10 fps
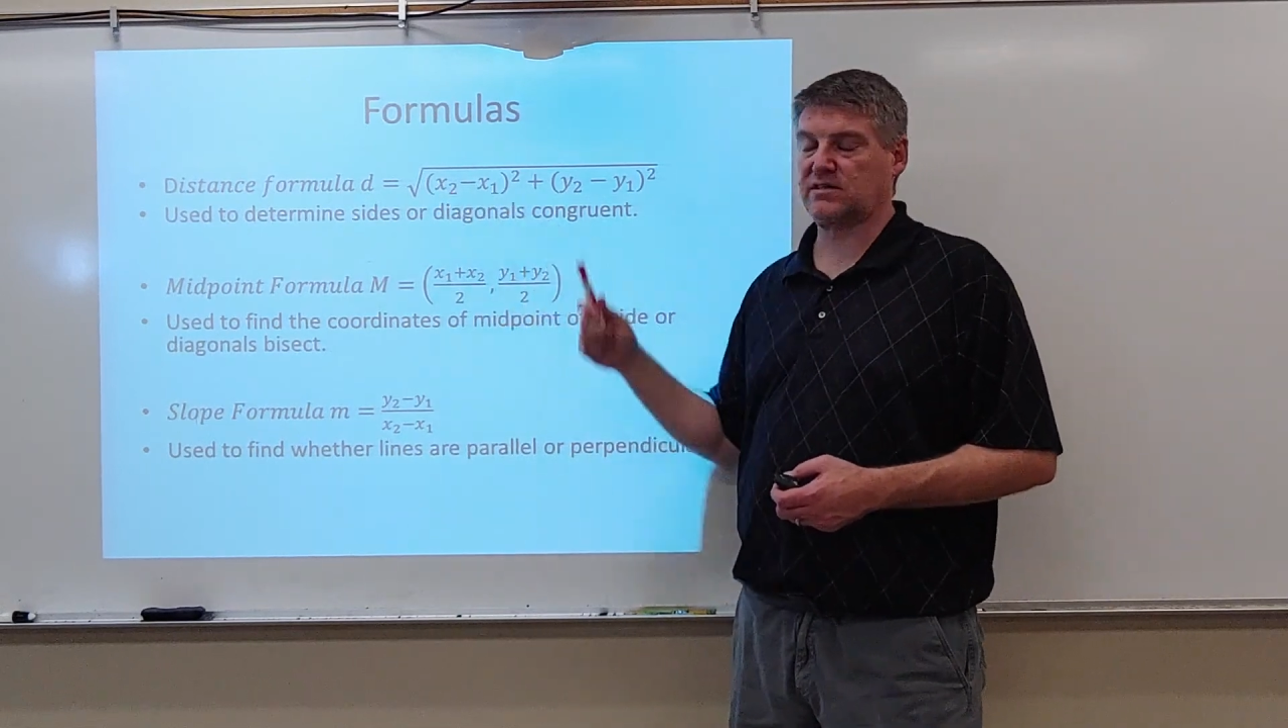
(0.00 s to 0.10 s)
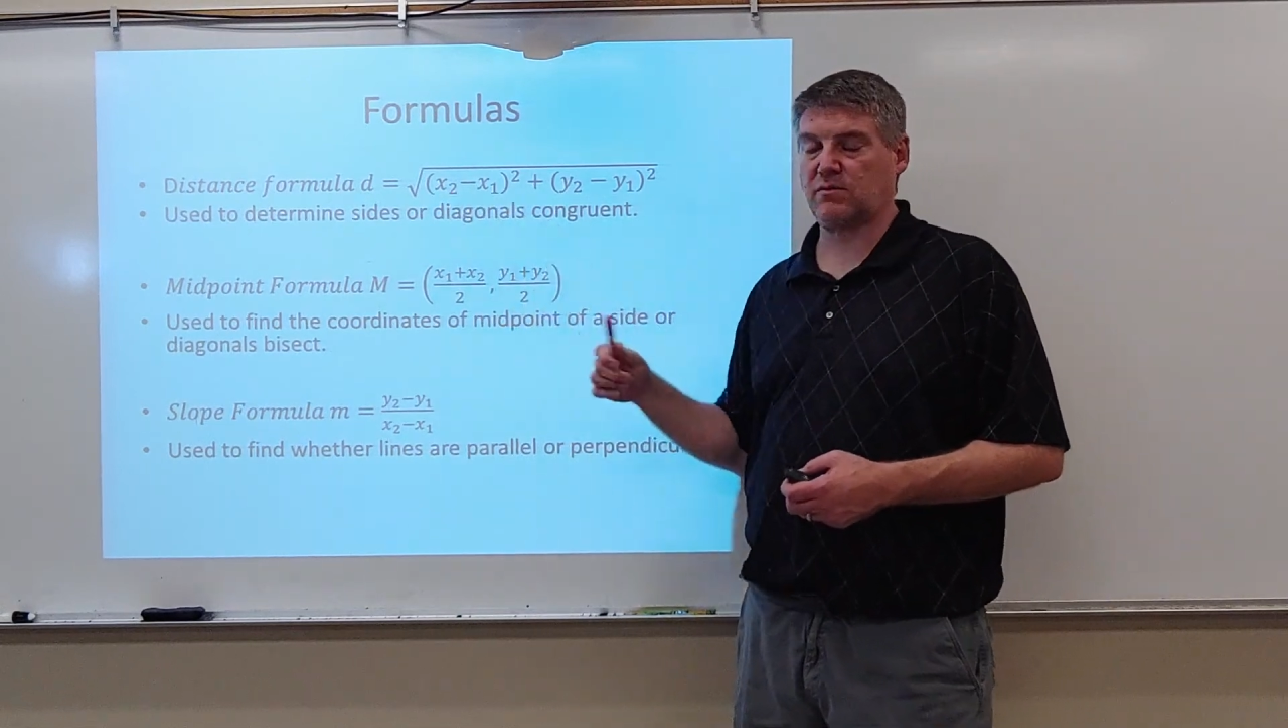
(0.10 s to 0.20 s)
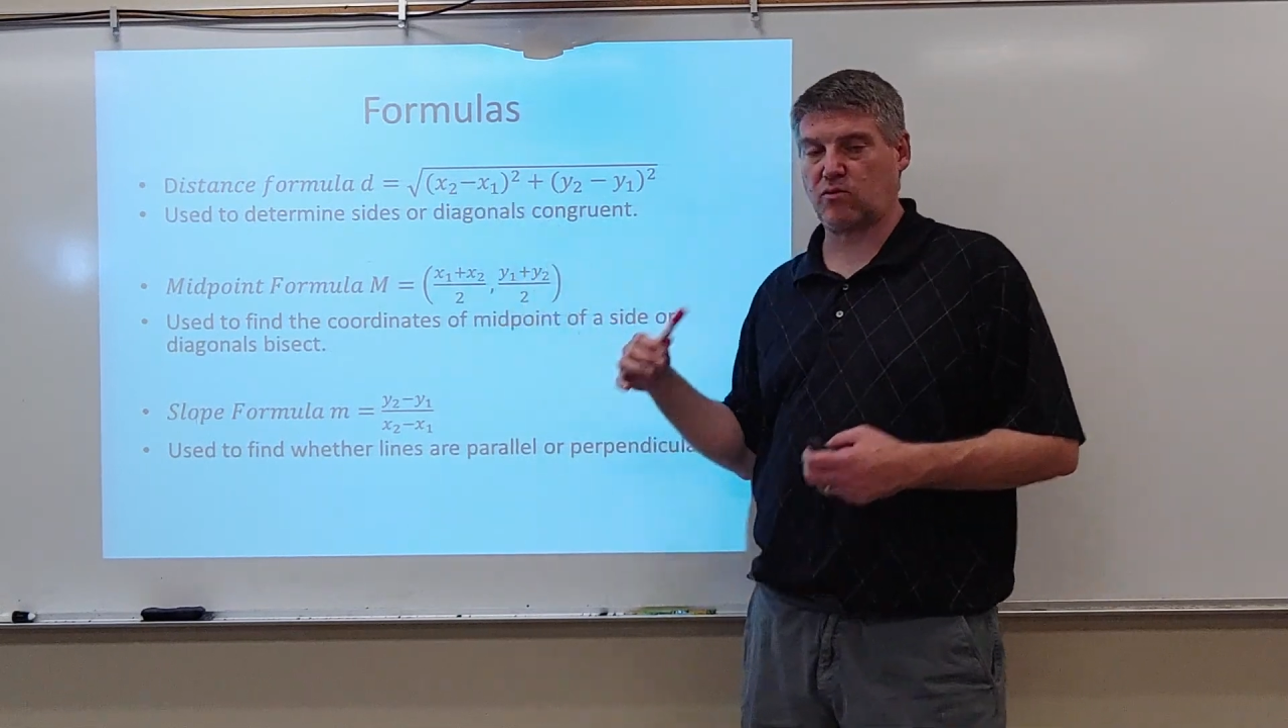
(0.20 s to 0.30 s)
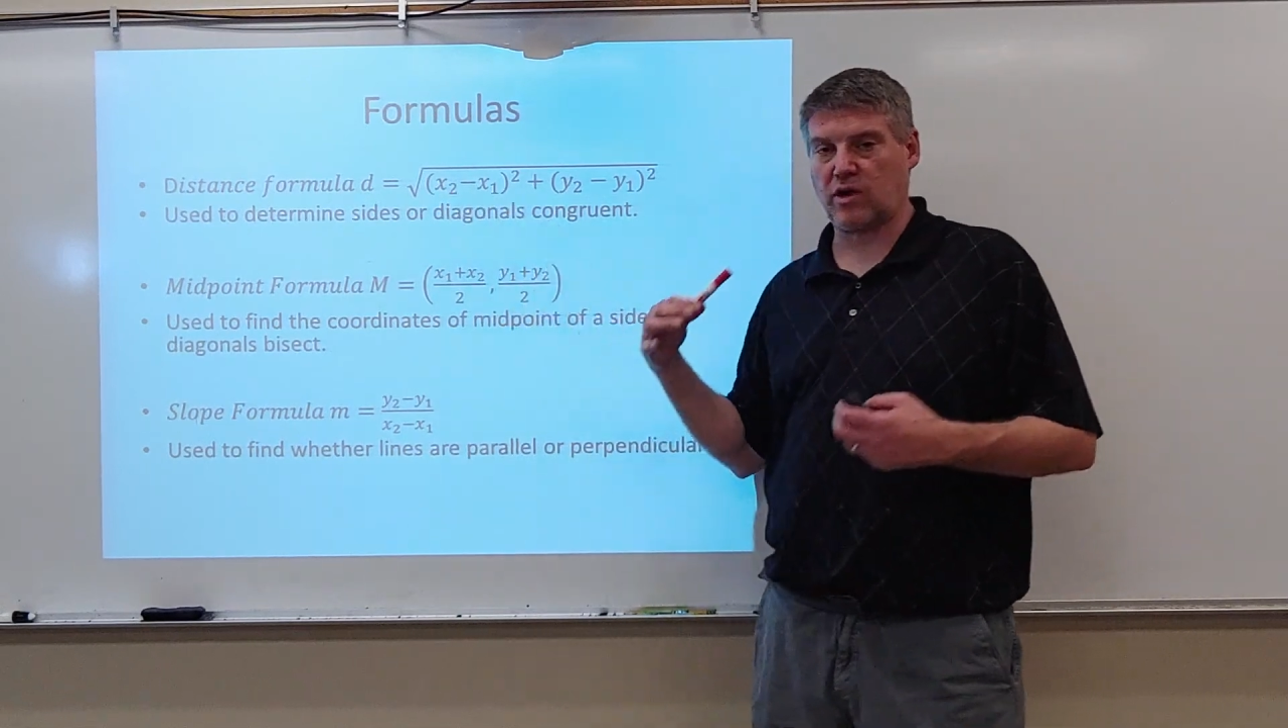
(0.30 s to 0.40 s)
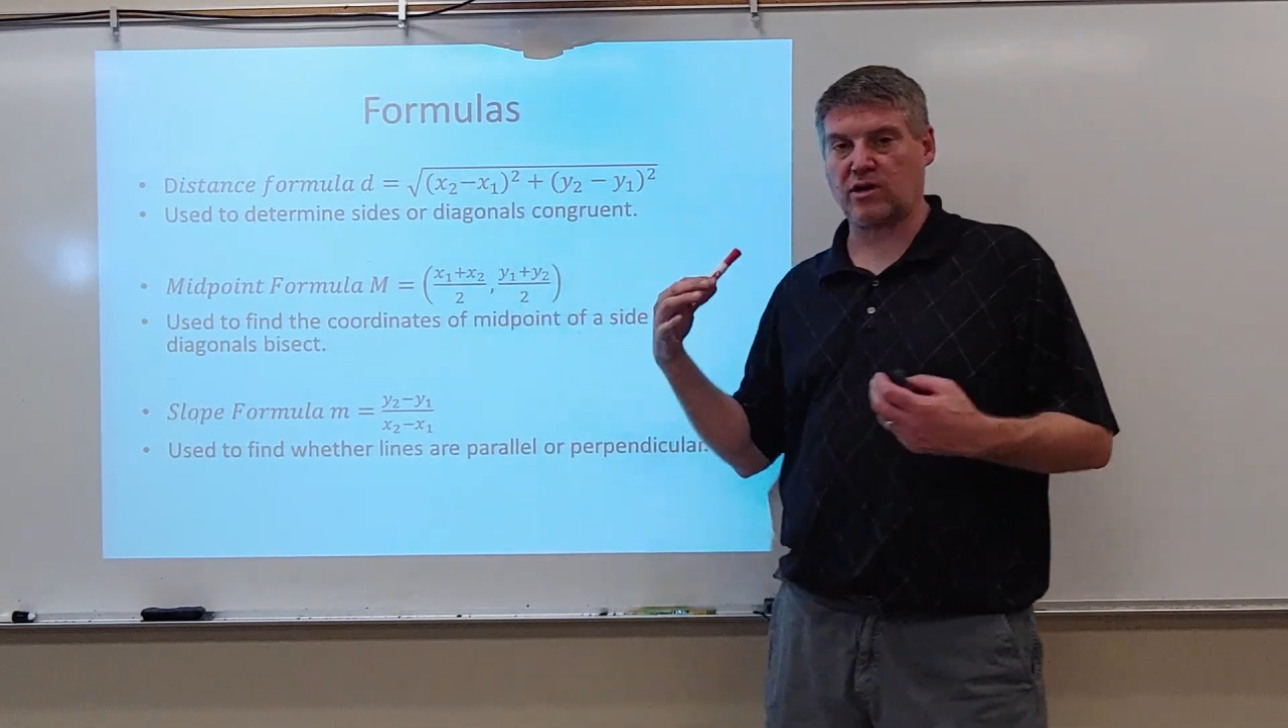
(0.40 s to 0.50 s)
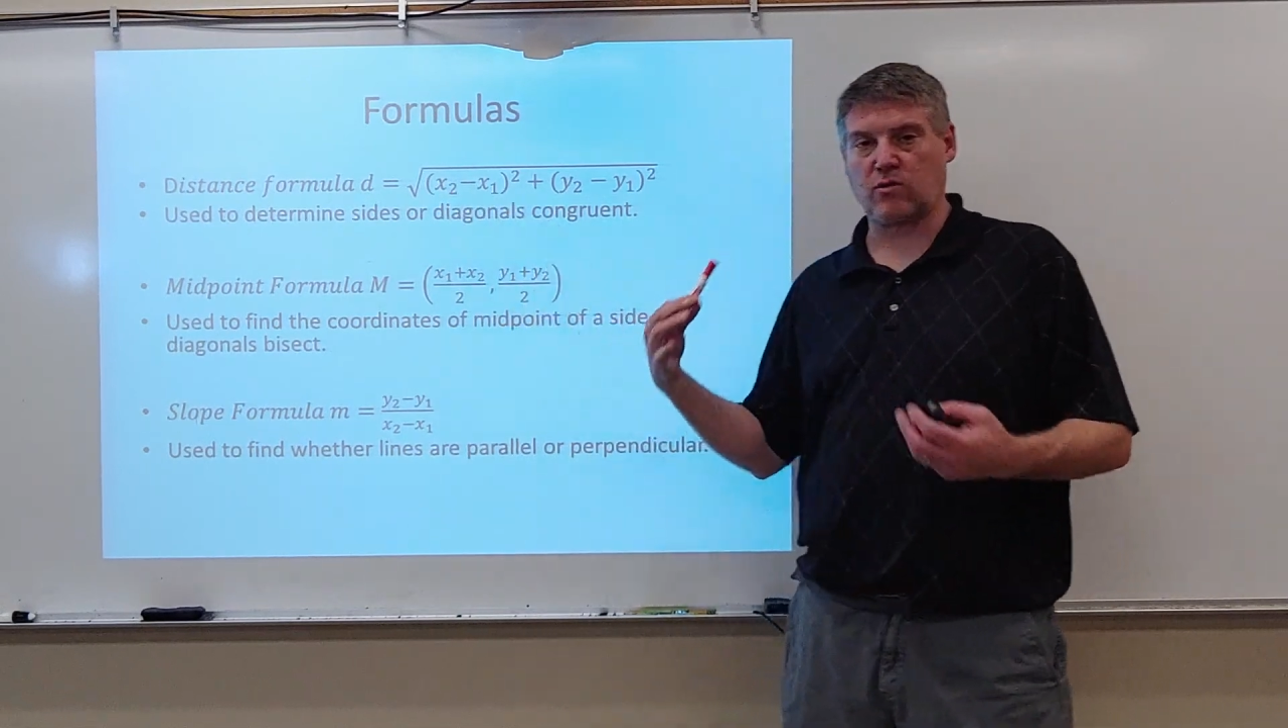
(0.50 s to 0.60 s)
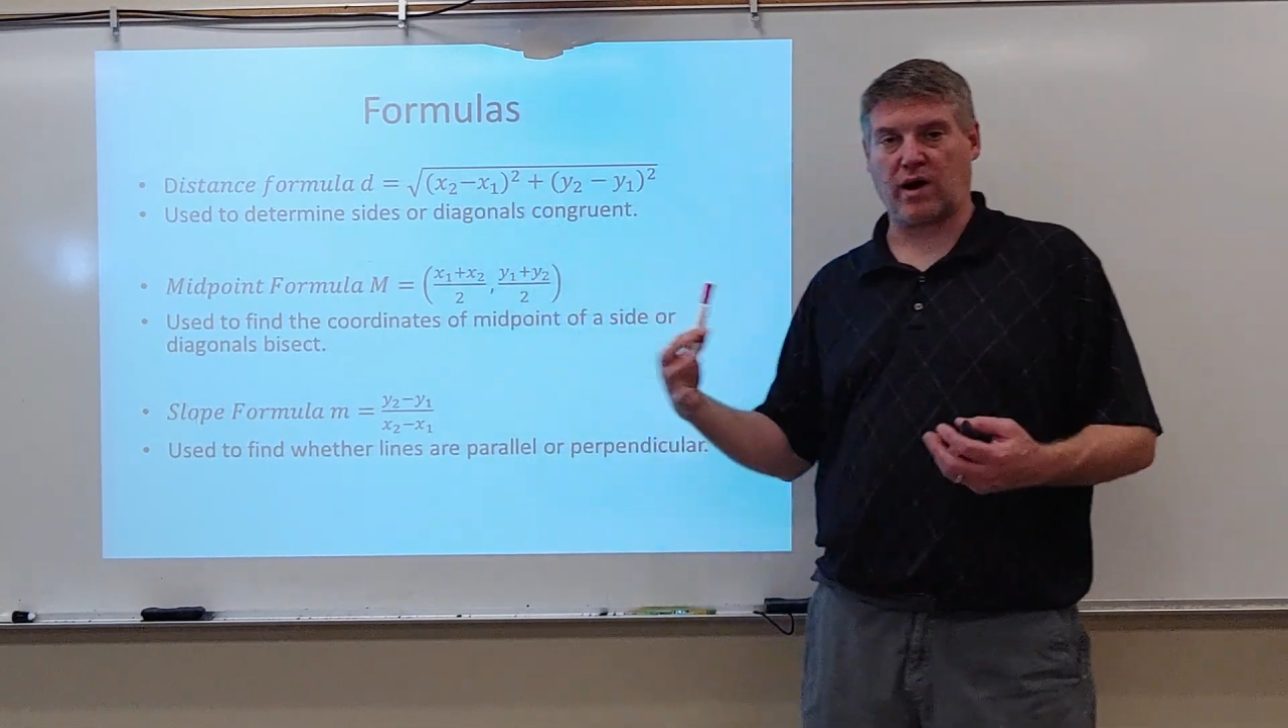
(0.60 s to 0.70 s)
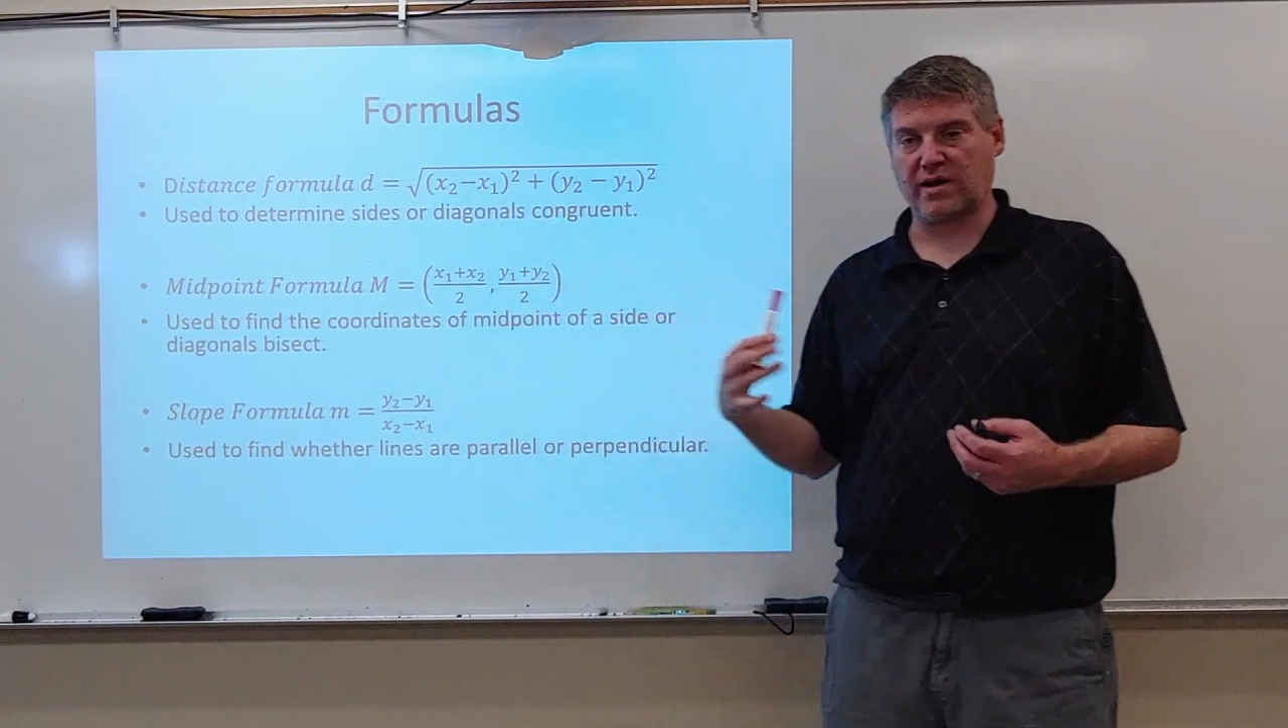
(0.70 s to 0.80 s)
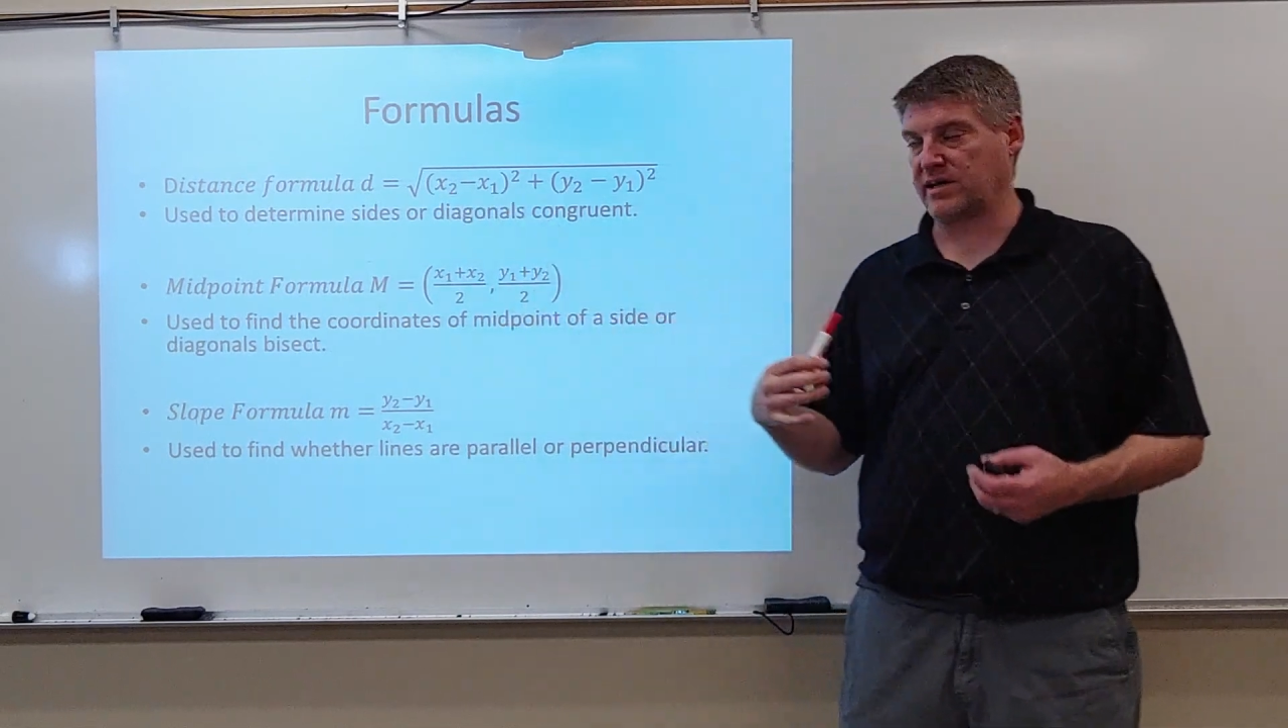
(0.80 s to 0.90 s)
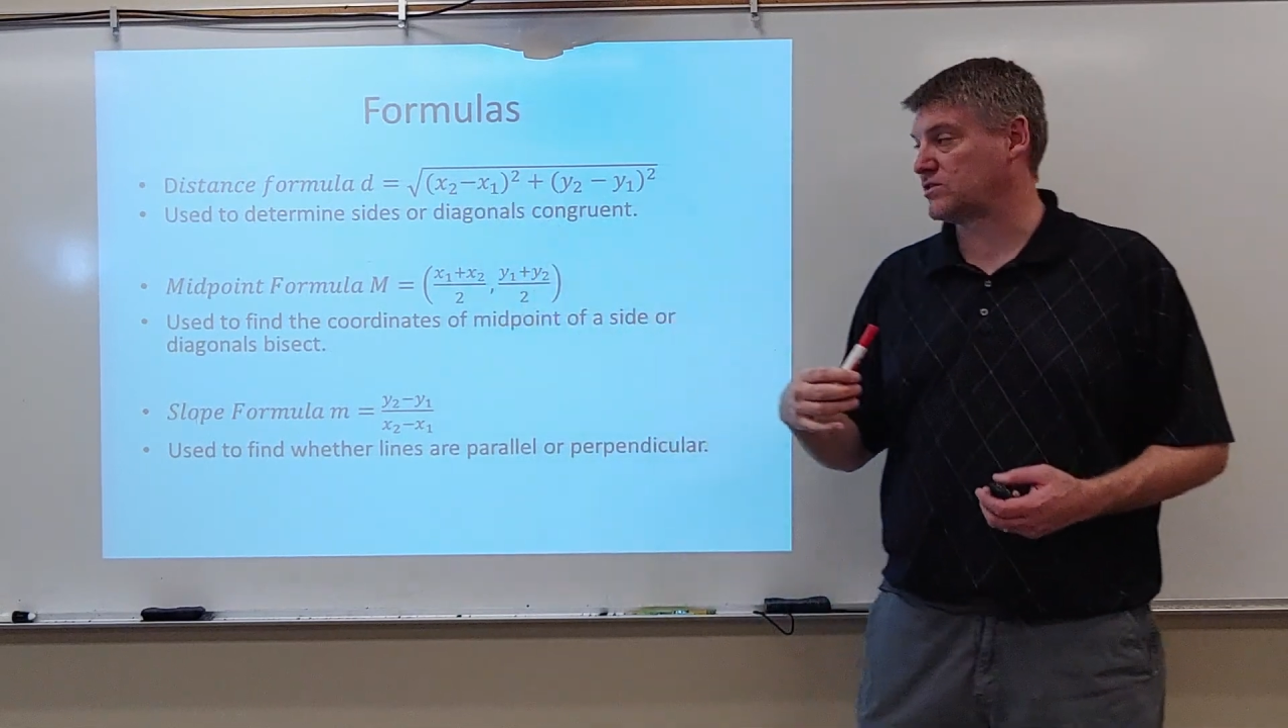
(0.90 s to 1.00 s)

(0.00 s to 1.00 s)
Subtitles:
sub 1 quantity